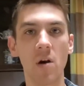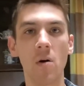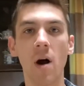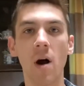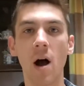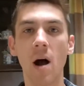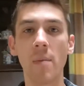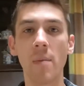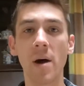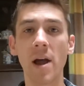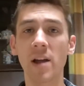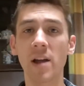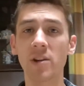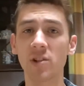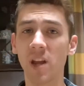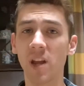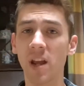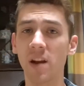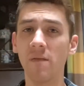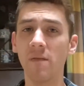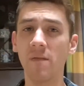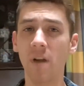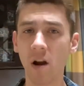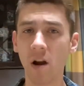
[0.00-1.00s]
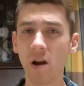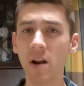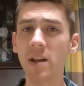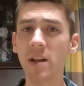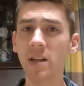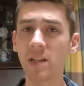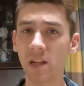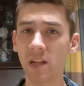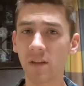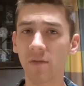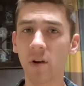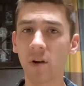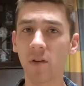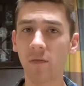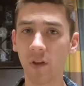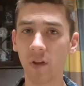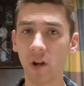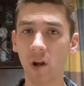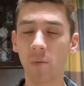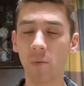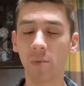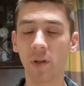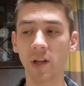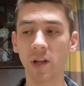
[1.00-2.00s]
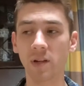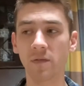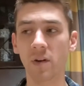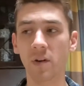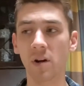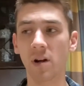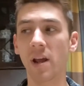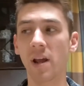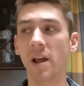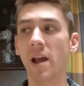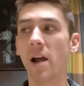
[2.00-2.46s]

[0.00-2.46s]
I actually had a very different video planned for today.